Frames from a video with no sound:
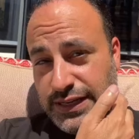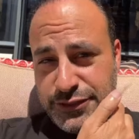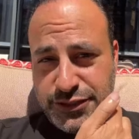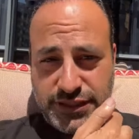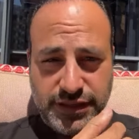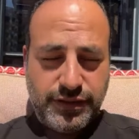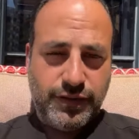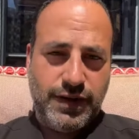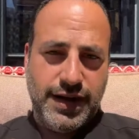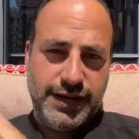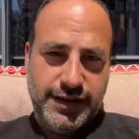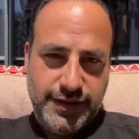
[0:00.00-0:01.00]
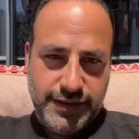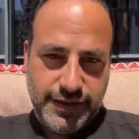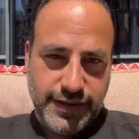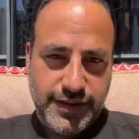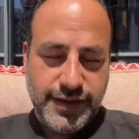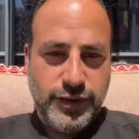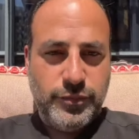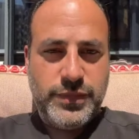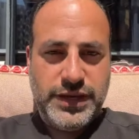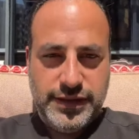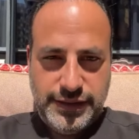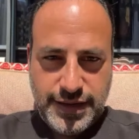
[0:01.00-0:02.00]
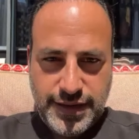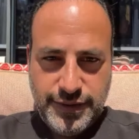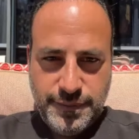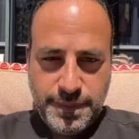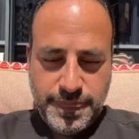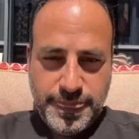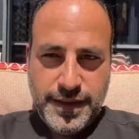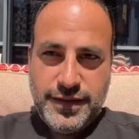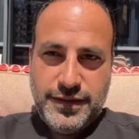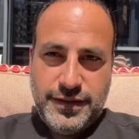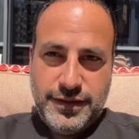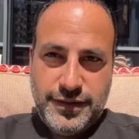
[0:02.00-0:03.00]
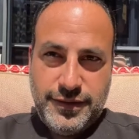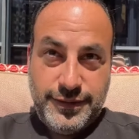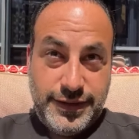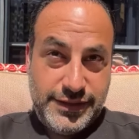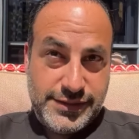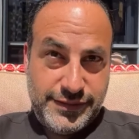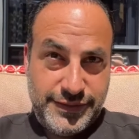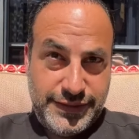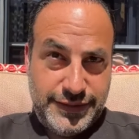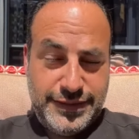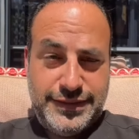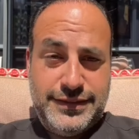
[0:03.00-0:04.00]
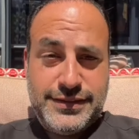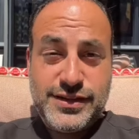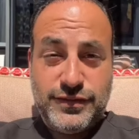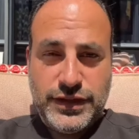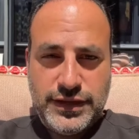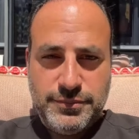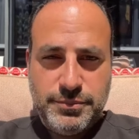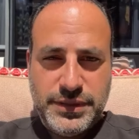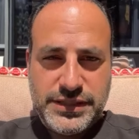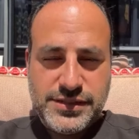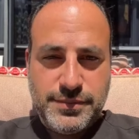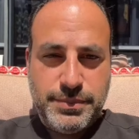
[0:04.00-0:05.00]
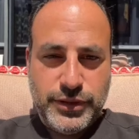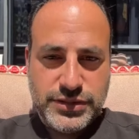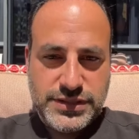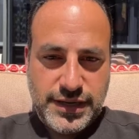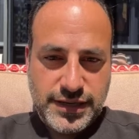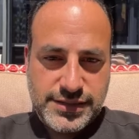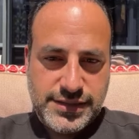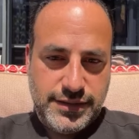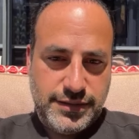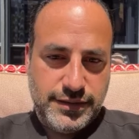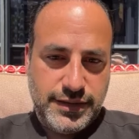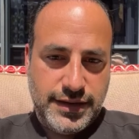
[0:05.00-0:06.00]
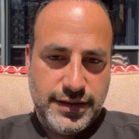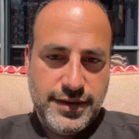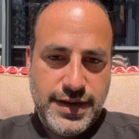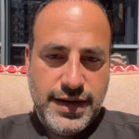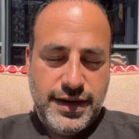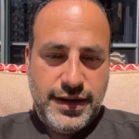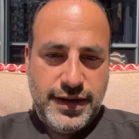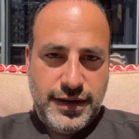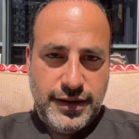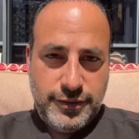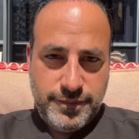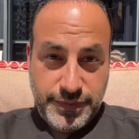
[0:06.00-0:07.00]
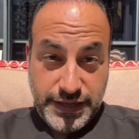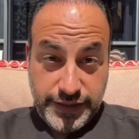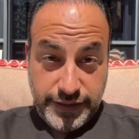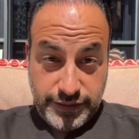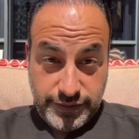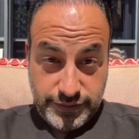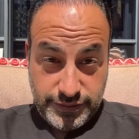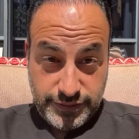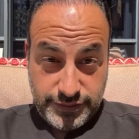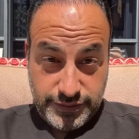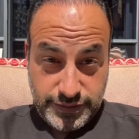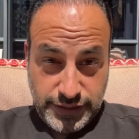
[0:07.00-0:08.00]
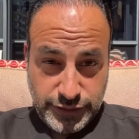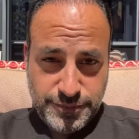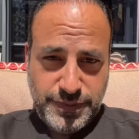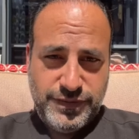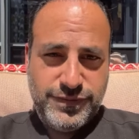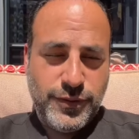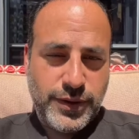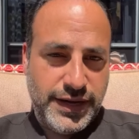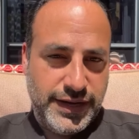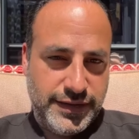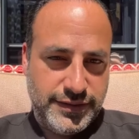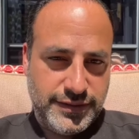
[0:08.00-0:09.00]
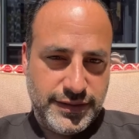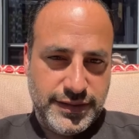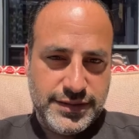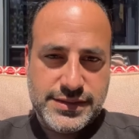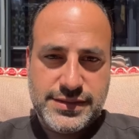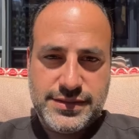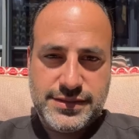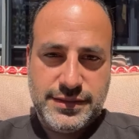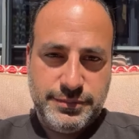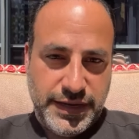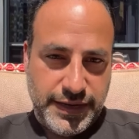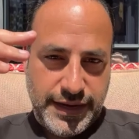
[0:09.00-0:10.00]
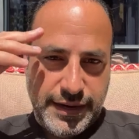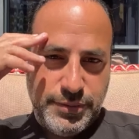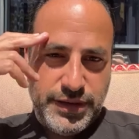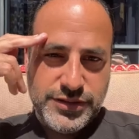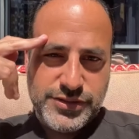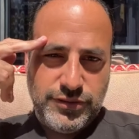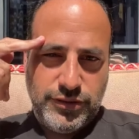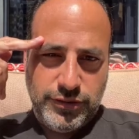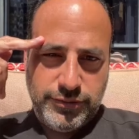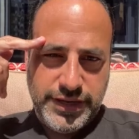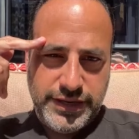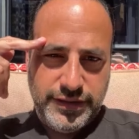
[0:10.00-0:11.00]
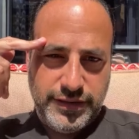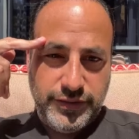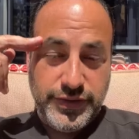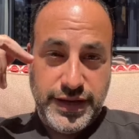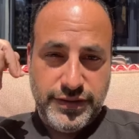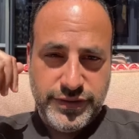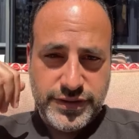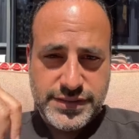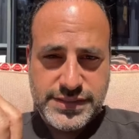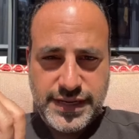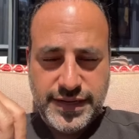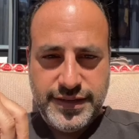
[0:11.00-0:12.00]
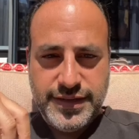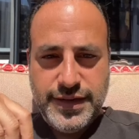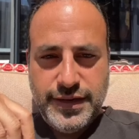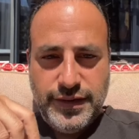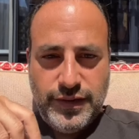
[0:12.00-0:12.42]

clenching and grinding, and it helped me a lot. What else have I done? So I've done bits of Botox here and there. I don't touch my forehead because my eyebrows are already on the heavier side.